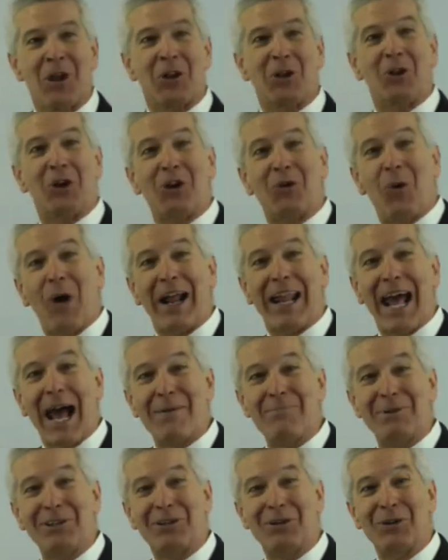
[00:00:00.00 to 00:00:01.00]
Look what
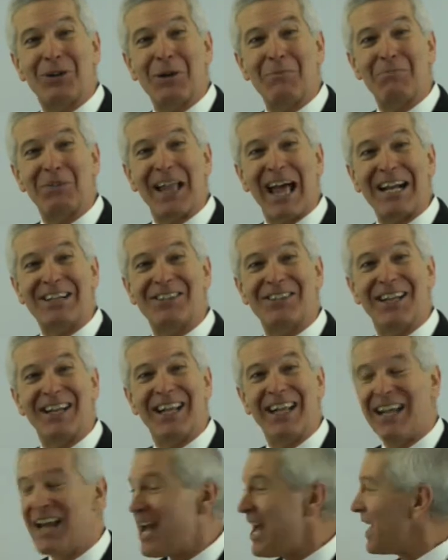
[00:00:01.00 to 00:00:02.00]
happened to
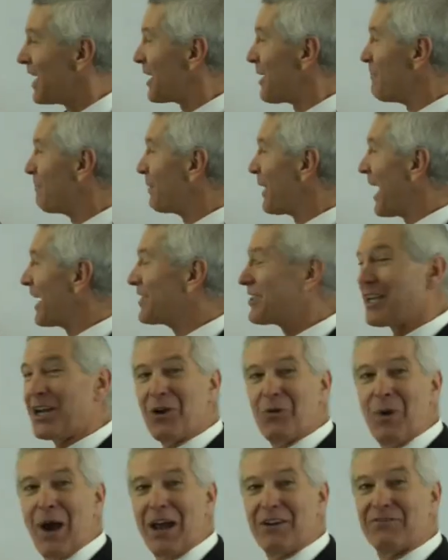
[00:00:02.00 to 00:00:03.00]
complexity.
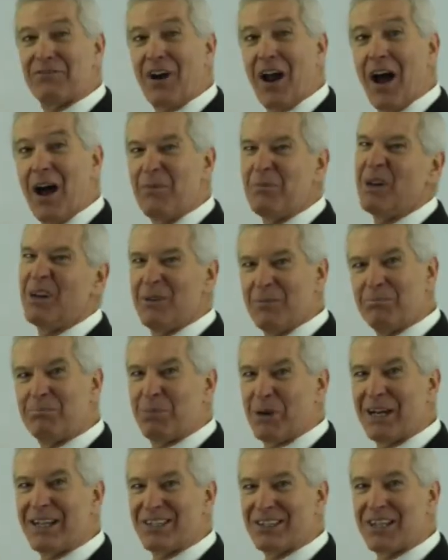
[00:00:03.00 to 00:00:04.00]
Complexity went from
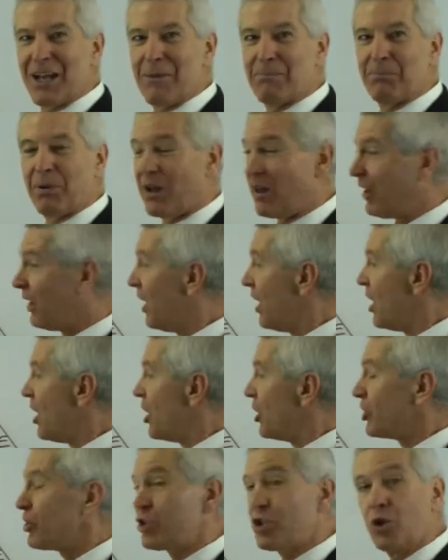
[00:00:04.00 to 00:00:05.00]
pretty simple
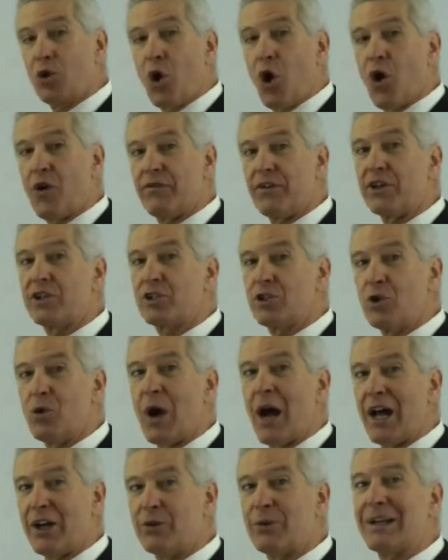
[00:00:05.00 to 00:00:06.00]
to over
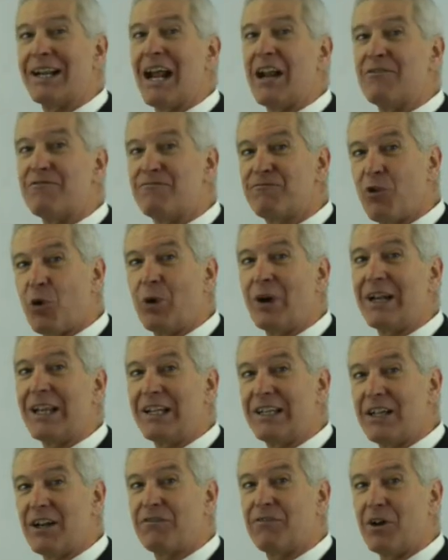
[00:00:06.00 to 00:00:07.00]

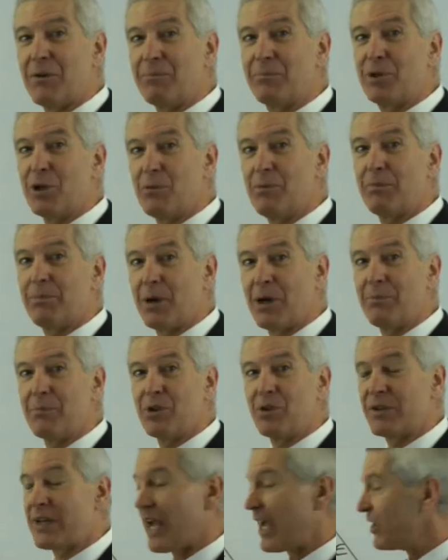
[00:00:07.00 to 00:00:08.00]
240 different
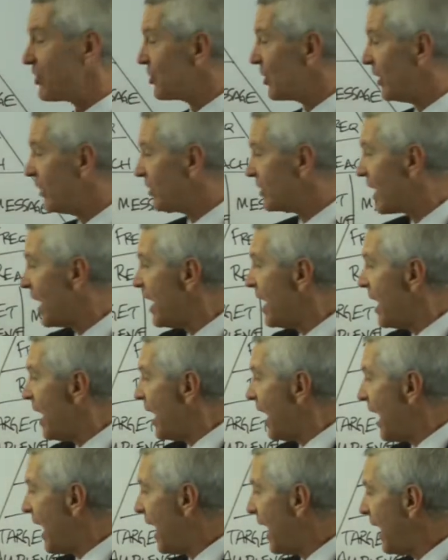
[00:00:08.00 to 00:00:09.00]
permutations.
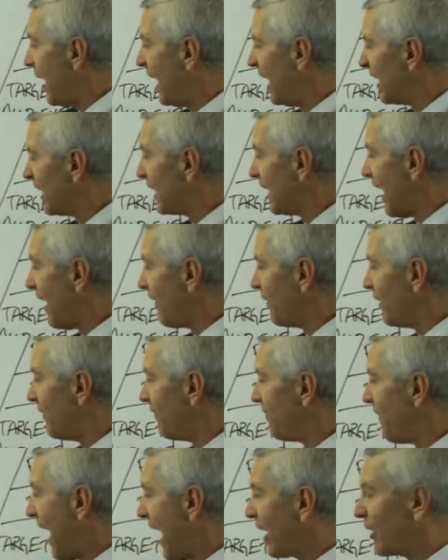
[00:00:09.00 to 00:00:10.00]

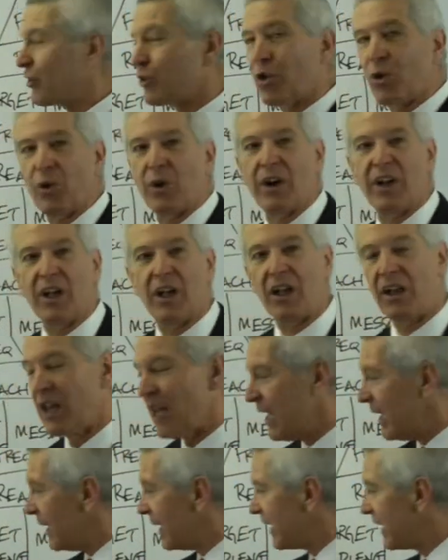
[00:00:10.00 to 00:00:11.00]
11 factorial
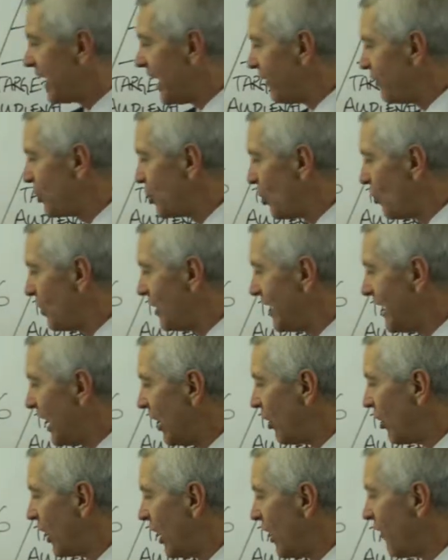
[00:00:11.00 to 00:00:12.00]
gives you
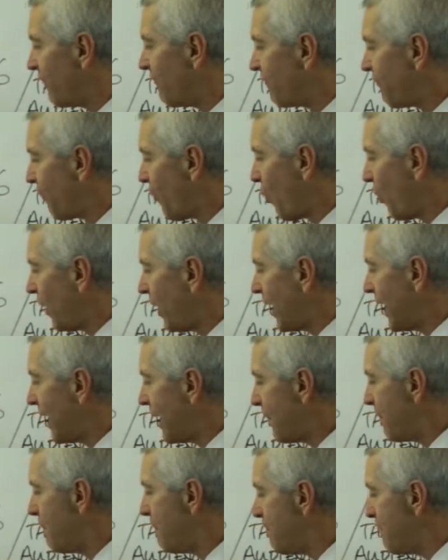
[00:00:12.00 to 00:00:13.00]
nearly
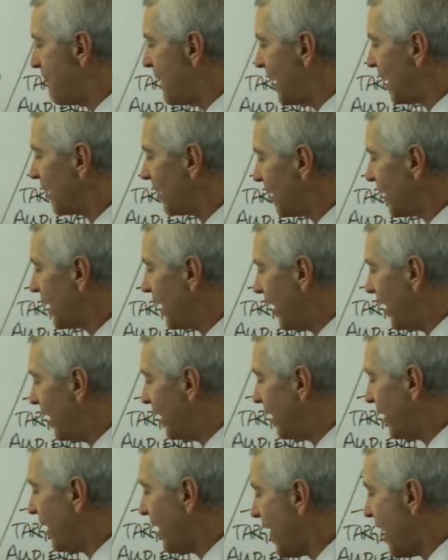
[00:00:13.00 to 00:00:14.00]
40
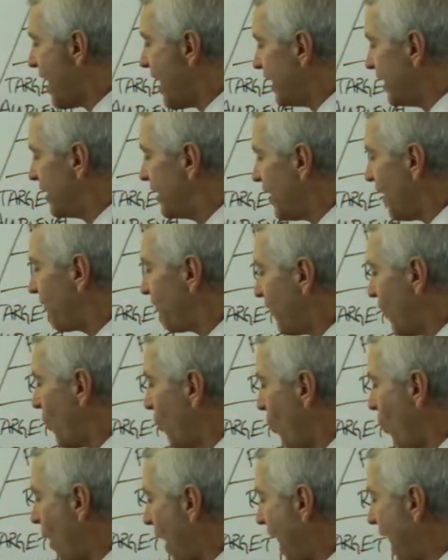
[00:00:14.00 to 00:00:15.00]
million
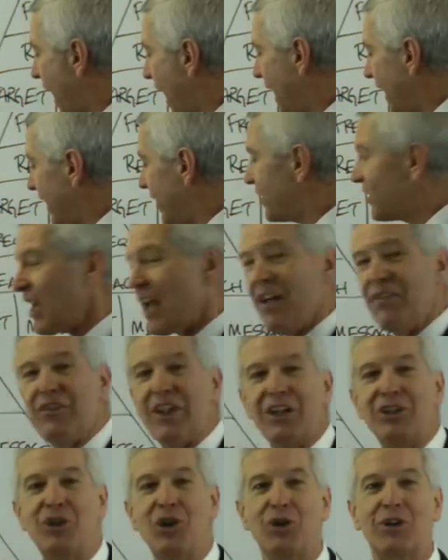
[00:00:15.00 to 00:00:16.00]
different ways
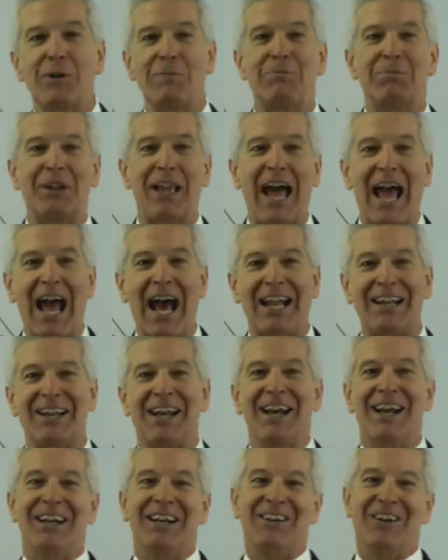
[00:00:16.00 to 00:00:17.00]
that you can plant
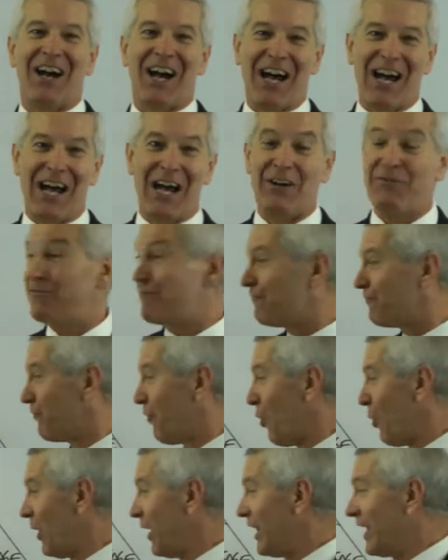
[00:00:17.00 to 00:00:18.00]

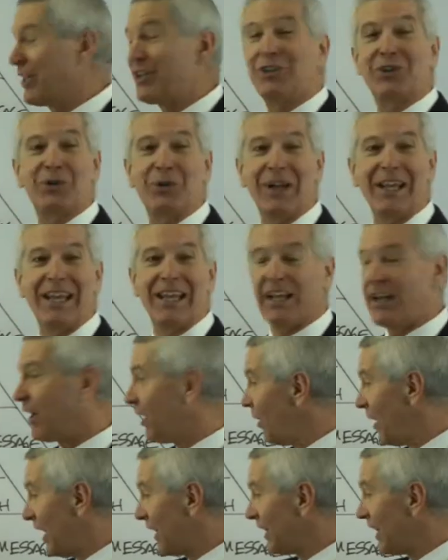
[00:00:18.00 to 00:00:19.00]
11
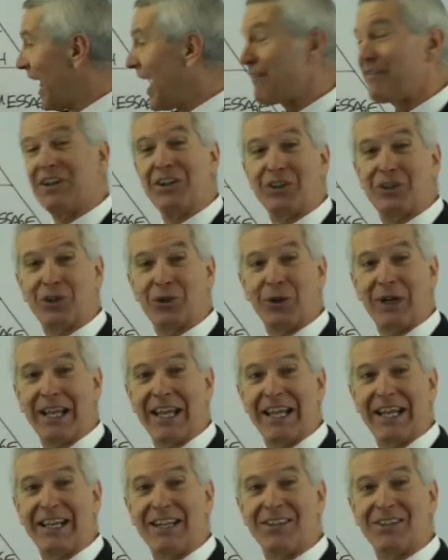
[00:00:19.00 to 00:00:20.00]

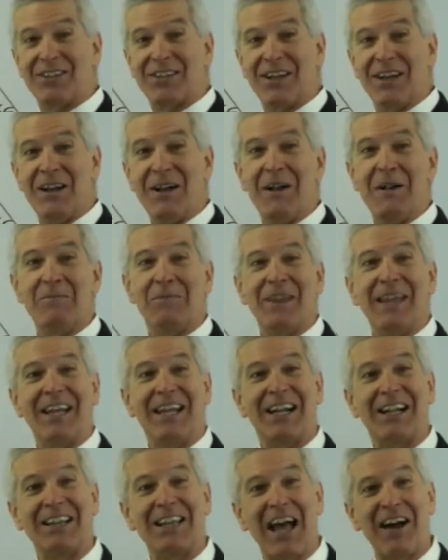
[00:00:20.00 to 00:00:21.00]
trees
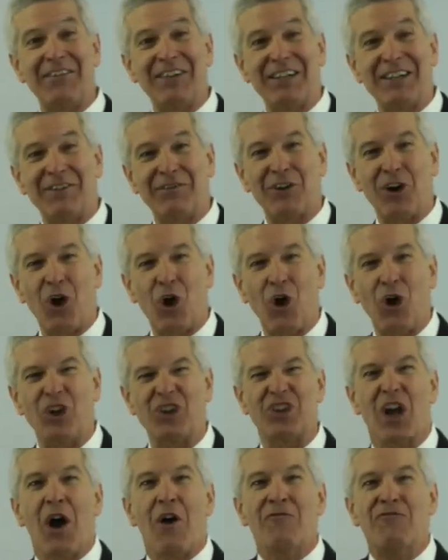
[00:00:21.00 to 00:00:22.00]
in 11 different
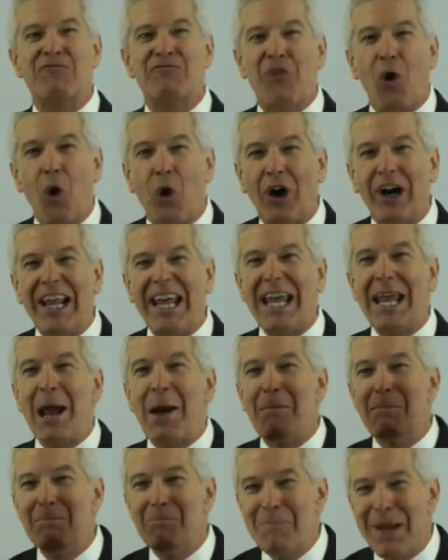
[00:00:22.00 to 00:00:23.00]
holes. 40
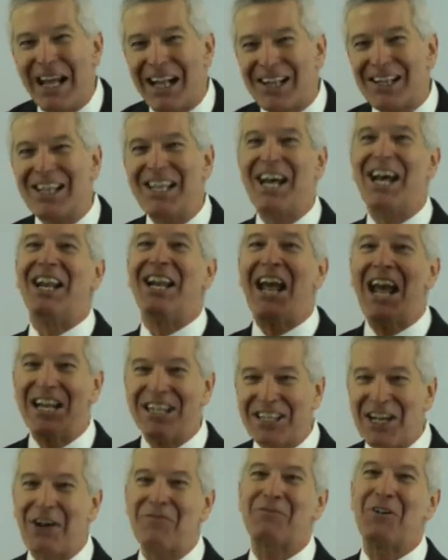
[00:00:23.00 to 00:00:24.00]
million
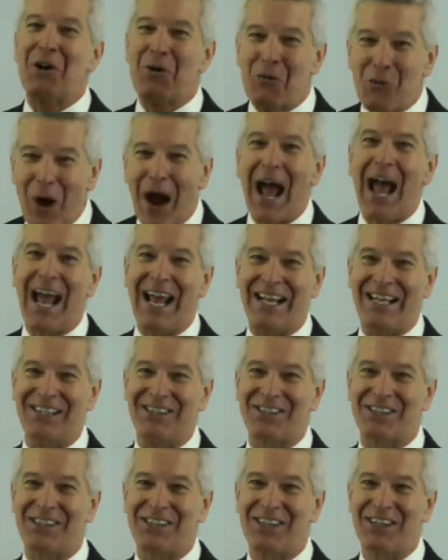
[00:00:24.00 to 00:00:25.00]
different
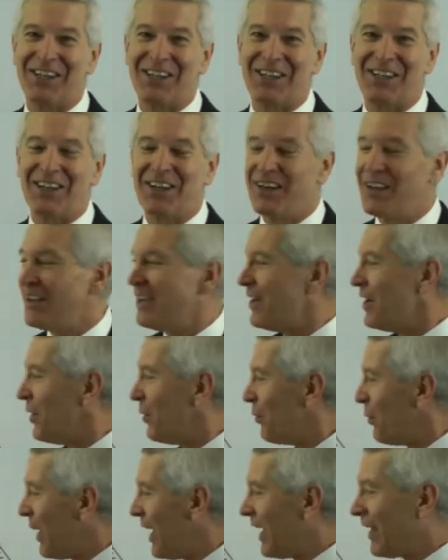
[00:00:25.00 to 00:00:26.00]
ways.
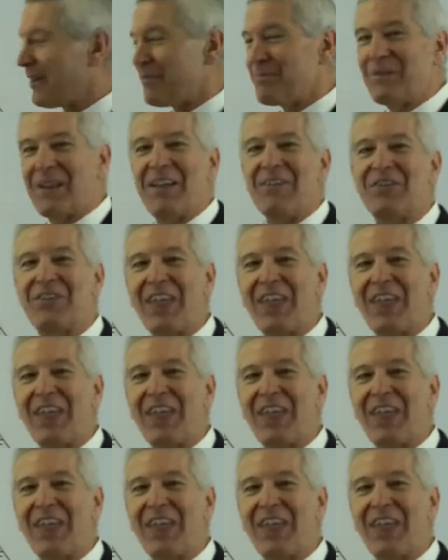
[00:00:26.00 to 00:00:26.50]
Well,